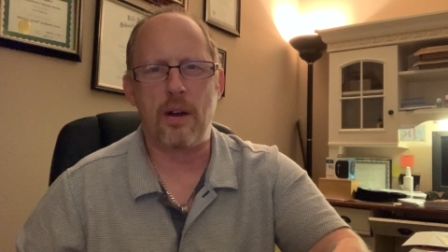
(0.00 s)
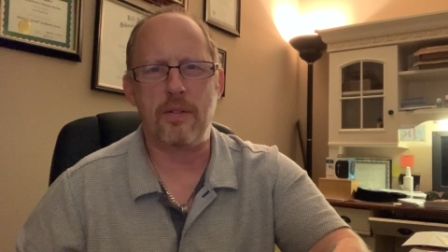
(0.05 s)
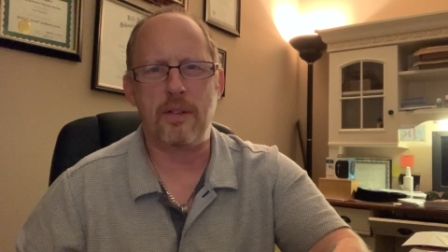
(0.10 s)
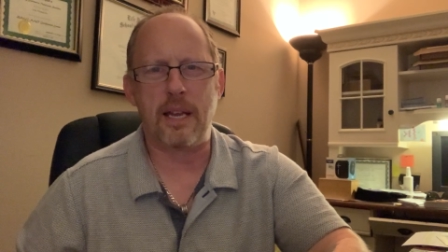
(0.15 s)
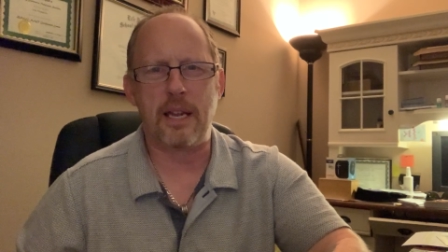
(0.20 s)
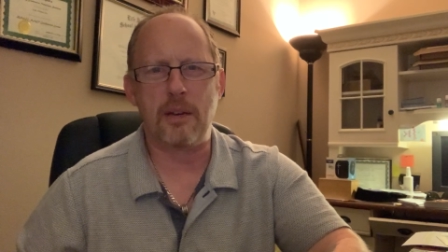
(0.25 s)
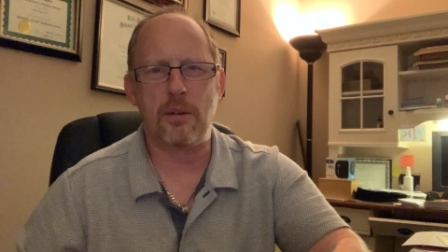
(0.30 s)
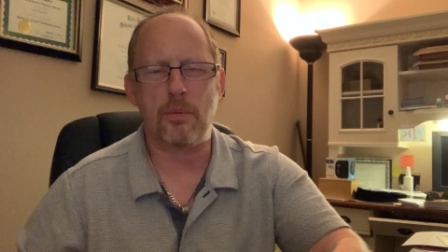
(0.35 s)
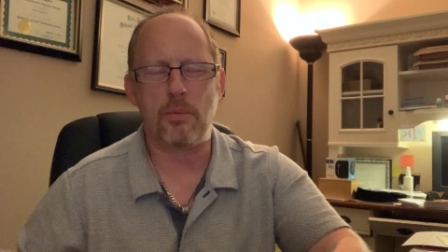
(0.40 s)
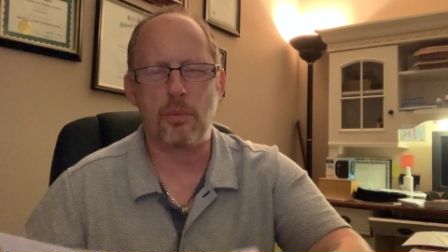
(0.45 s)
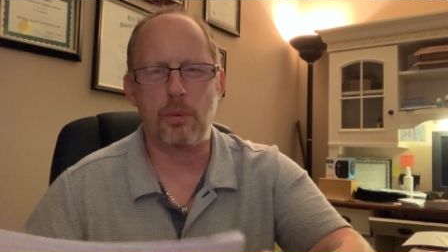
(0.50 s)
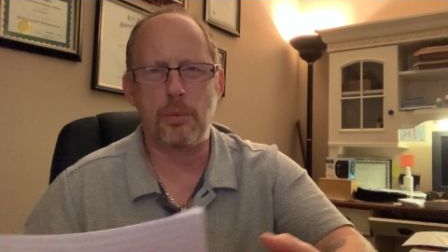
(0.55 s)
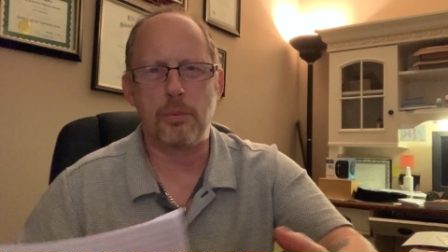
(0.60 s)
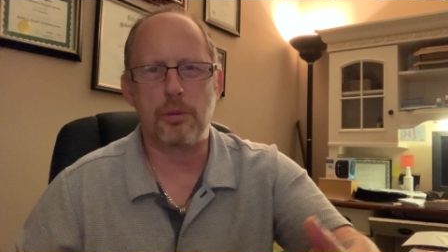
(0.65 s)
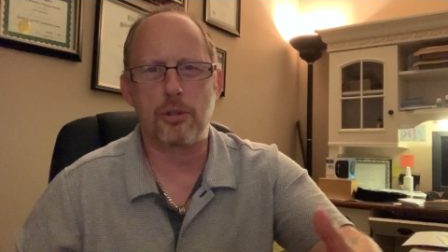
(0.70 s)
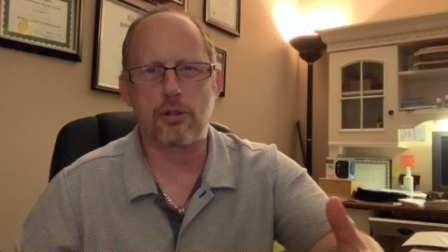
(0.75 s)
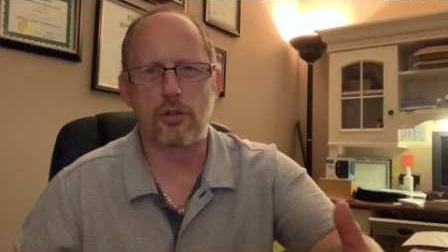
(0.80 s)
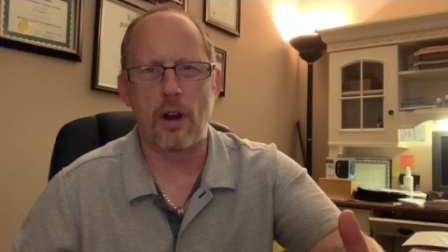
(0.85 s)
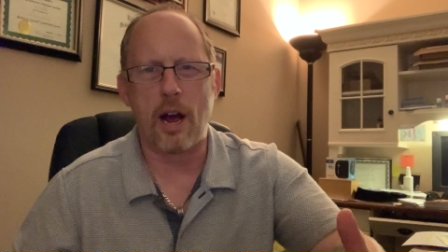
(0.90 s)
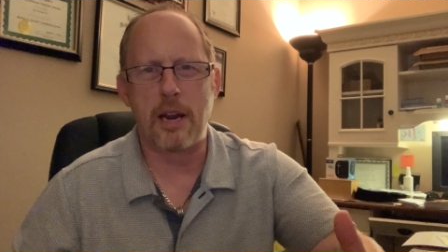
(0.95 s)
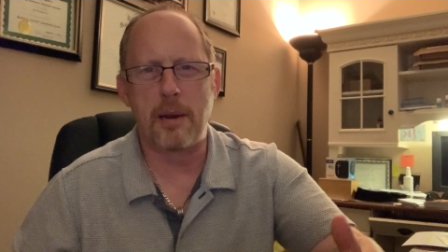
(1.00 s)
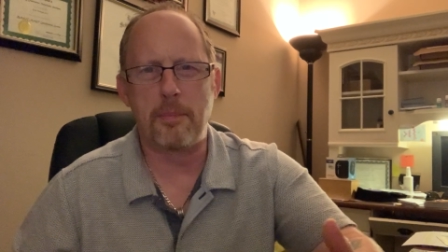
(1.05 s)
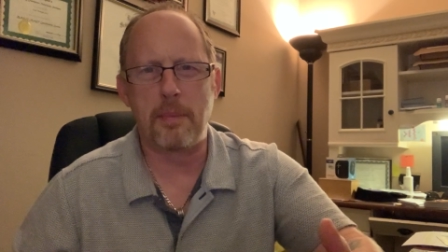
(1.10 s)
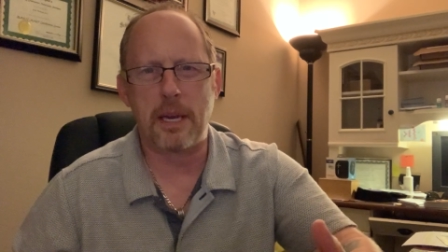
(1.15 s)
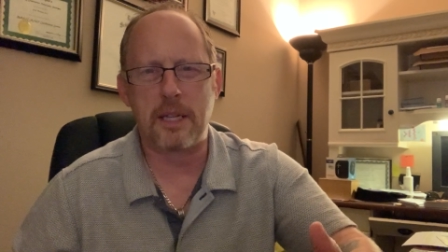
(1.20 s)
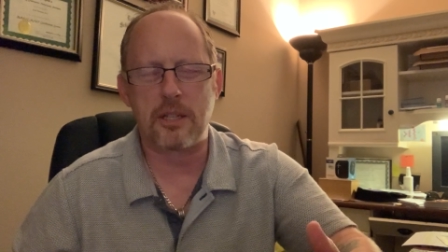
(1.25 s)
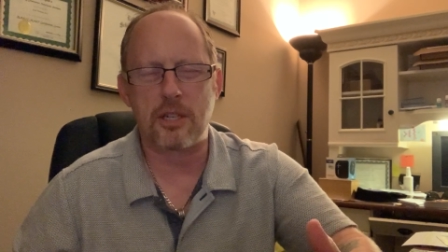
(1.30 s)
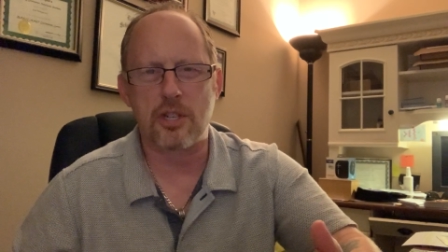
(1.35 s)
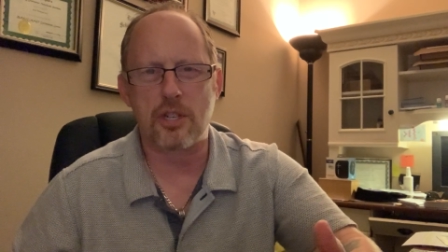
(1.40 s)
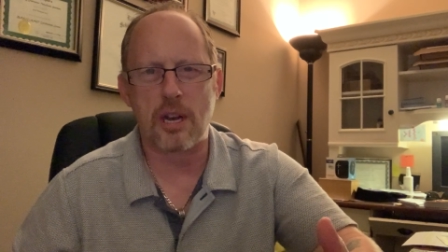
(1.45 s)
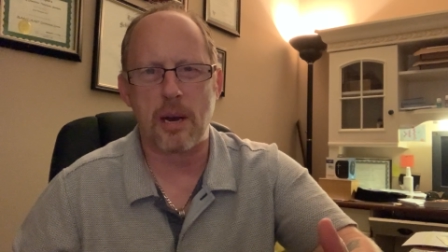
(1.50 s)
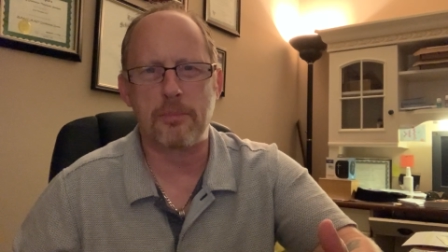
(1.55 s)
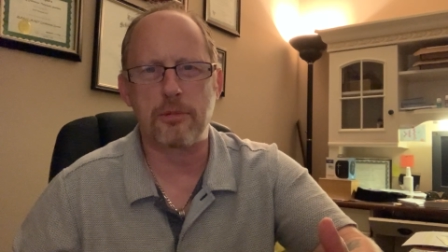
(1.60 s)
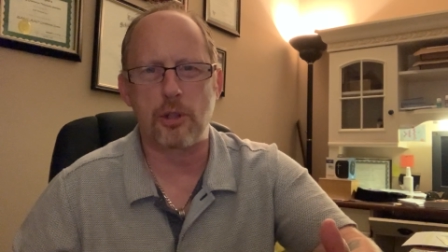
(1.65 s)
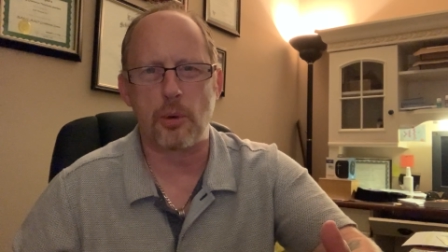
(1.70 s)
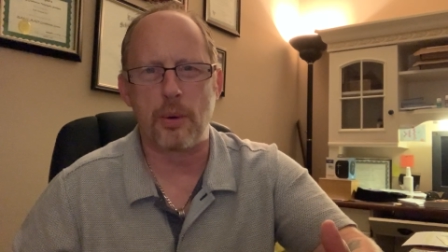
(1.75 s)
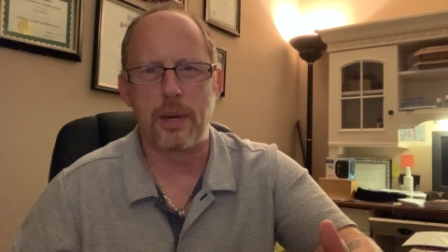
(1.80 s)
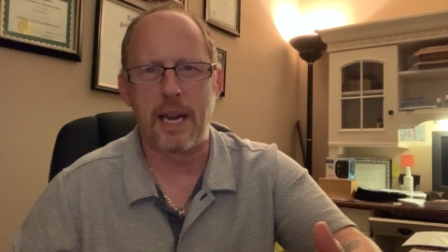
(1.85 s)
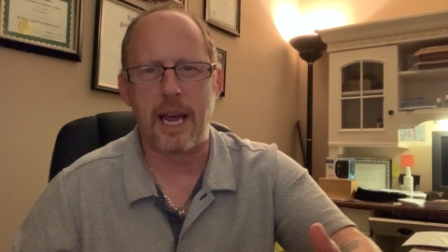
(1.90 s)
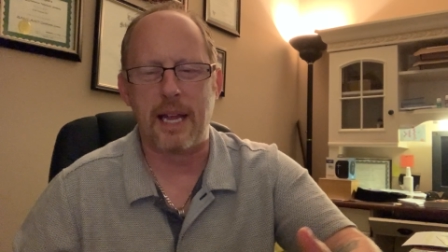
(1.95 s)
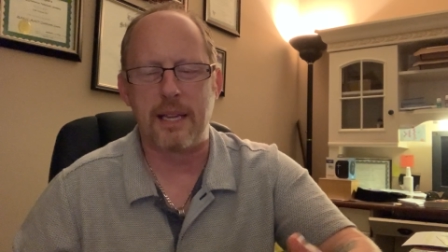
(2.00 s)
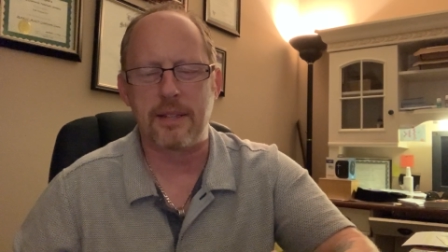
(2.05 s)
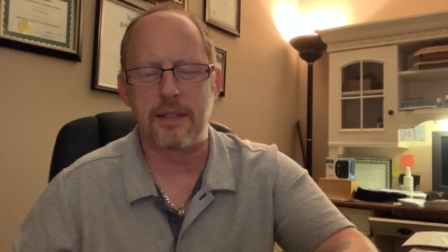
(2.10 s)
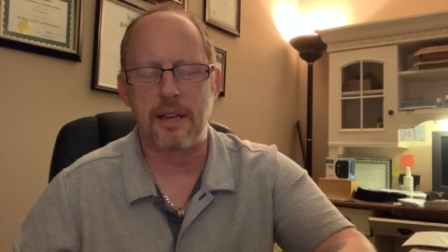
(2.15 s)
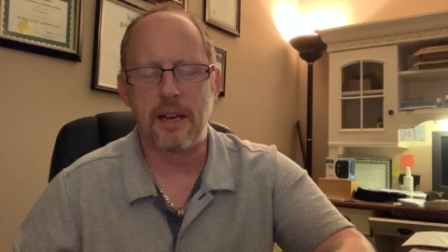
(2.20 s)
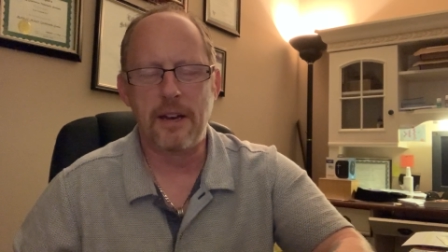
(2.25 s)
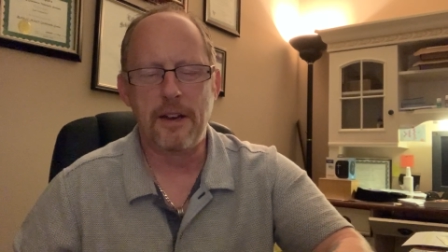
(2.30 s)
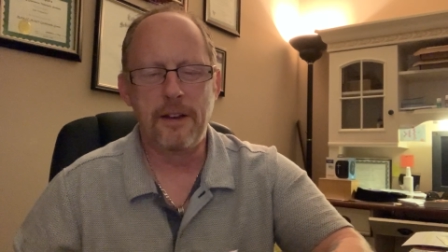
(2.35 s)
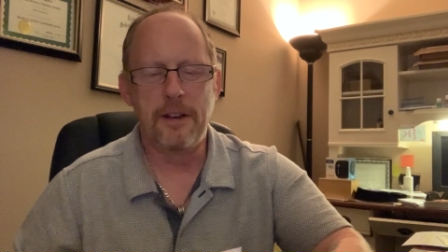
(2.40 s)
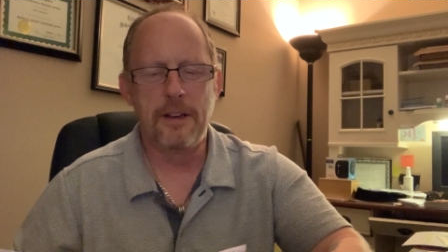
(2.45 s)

and that we would try to make this come to an end.